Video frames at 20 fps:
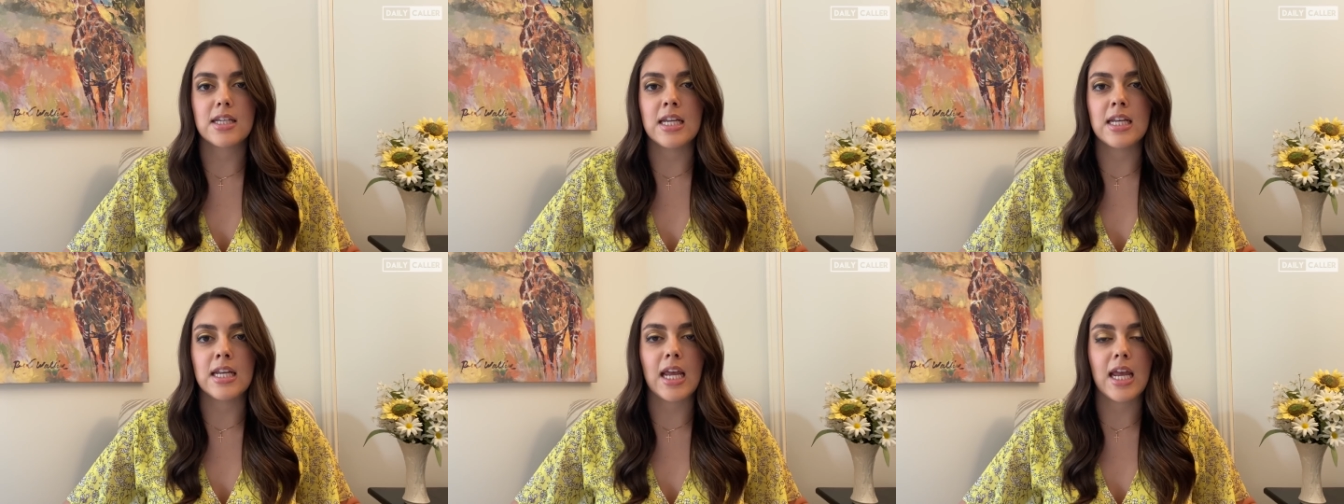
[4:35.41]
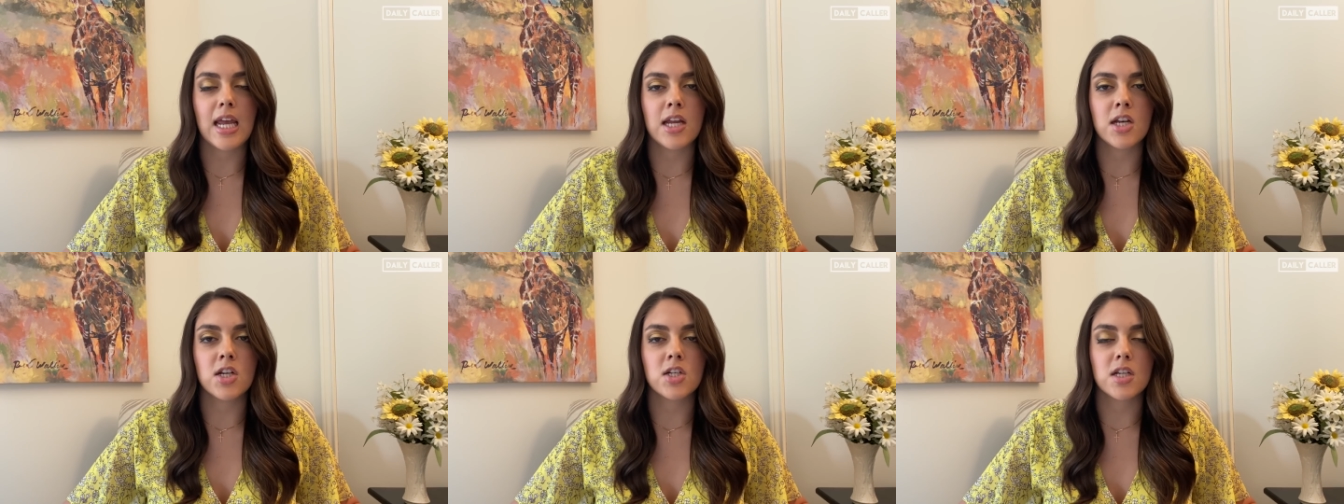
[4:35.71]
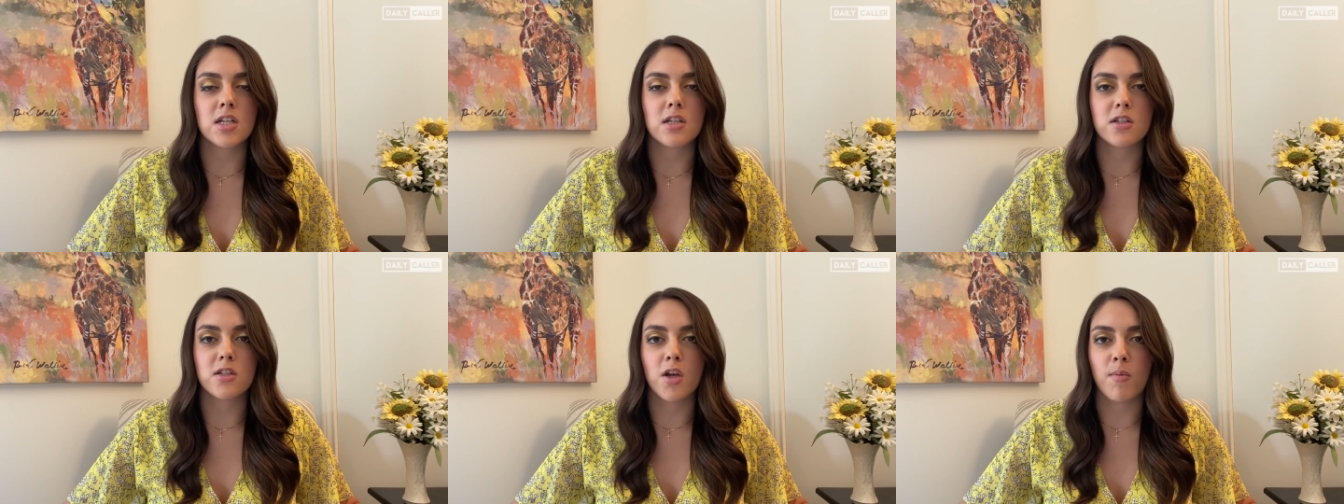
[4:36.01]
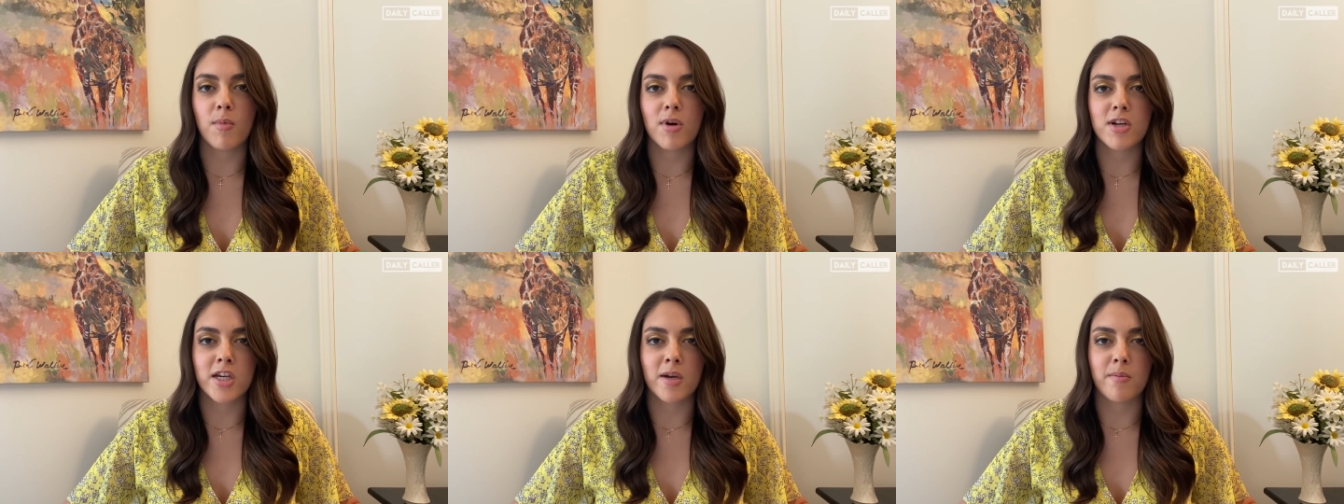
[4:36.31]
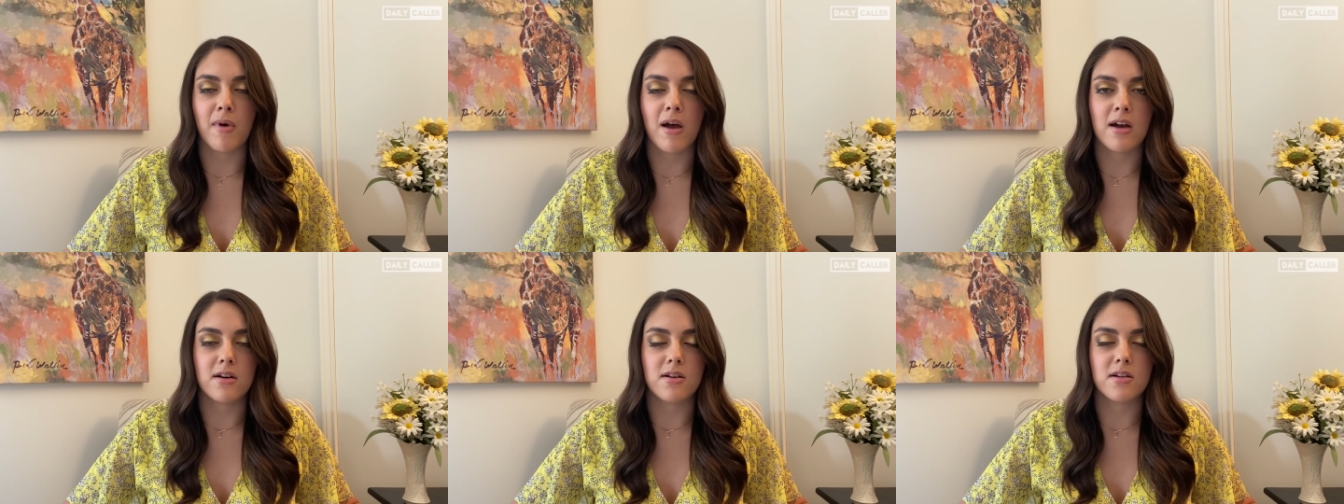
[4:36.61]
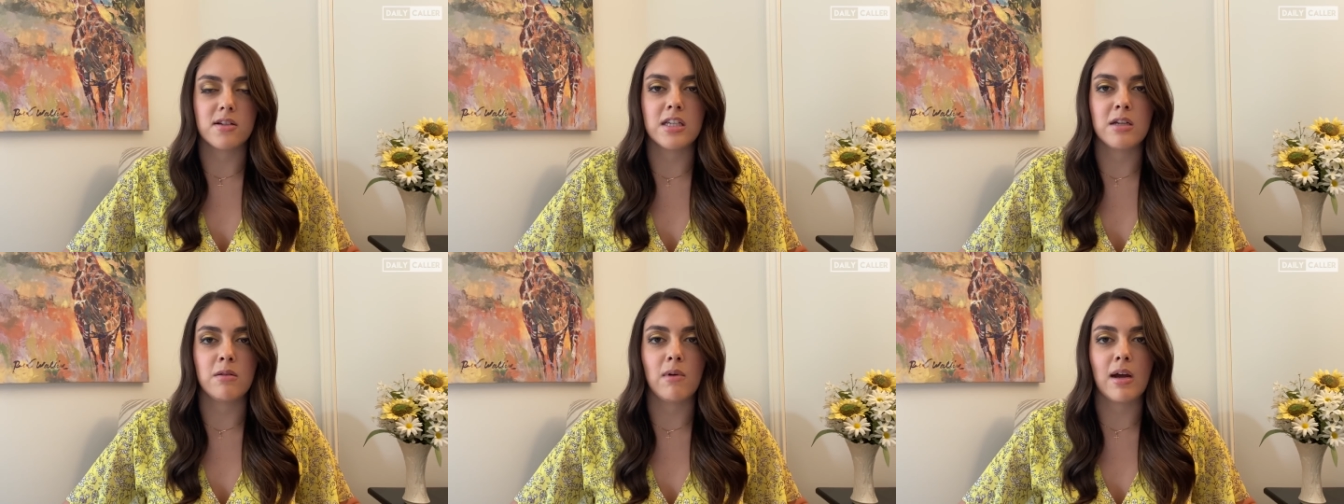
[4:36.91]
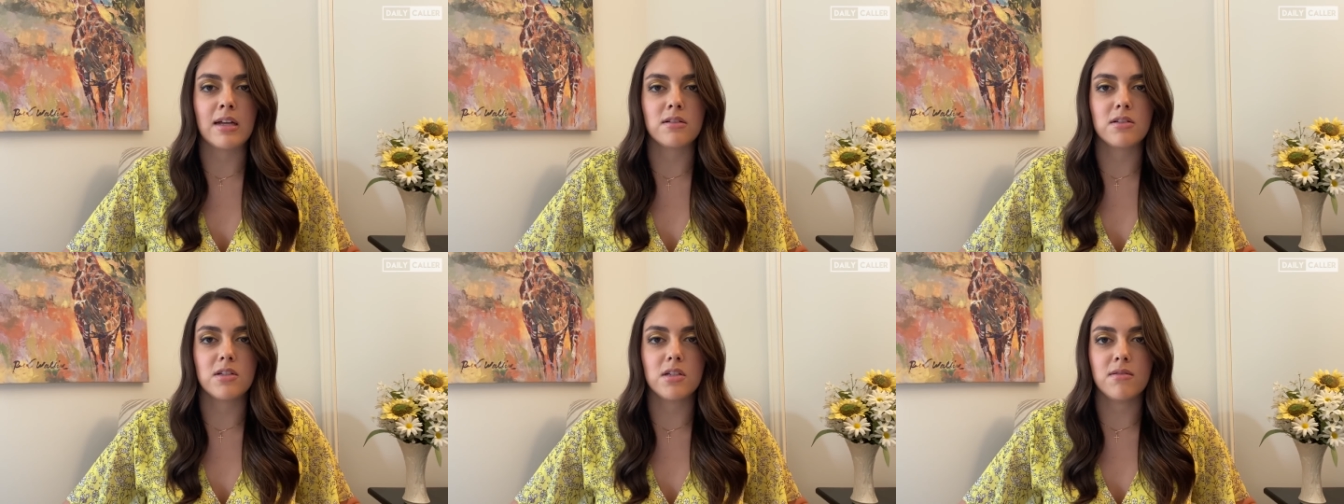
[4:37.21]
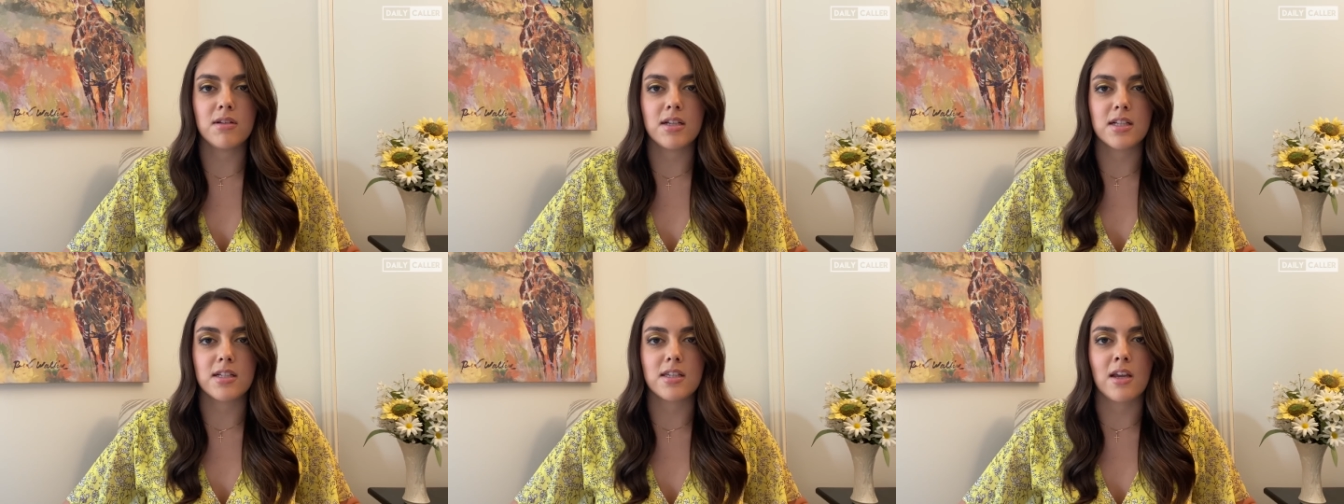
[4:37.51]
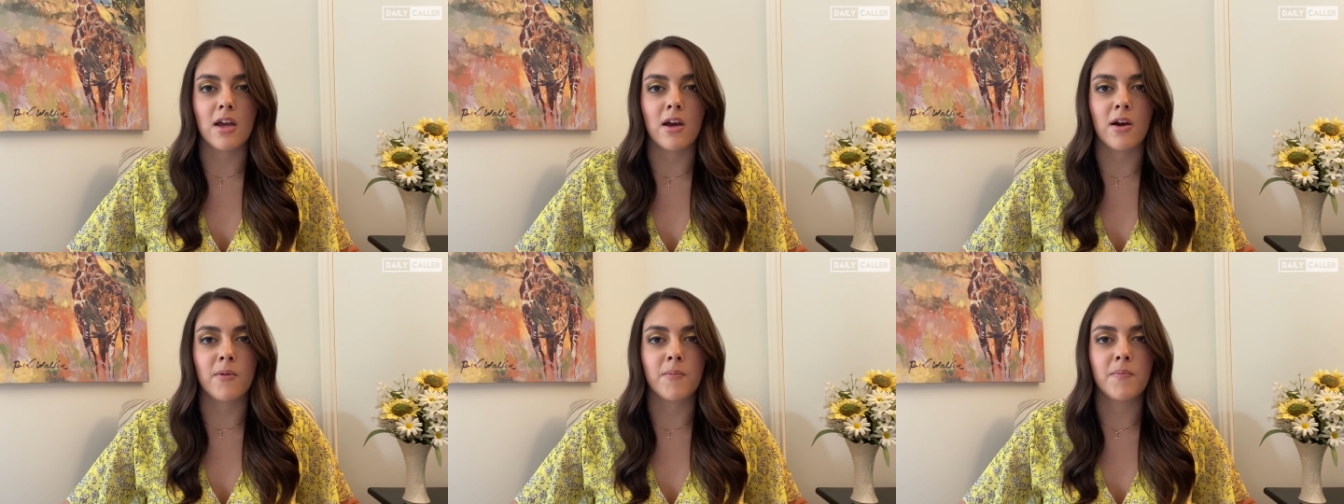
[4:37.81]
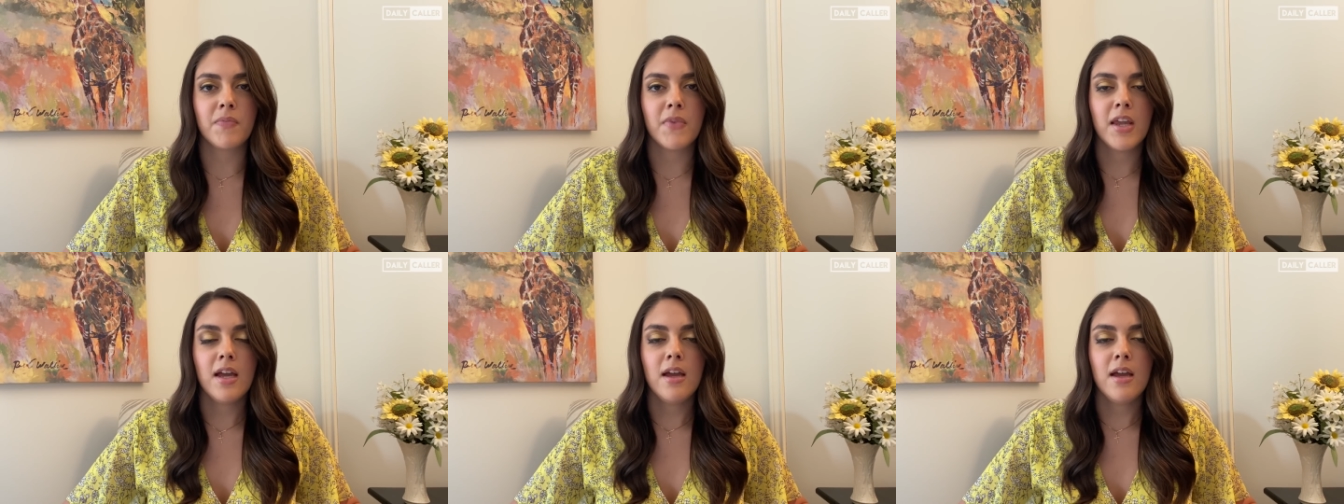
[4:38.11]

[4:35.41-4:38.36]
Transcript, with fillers: engage in so much hypocrisy while doing so.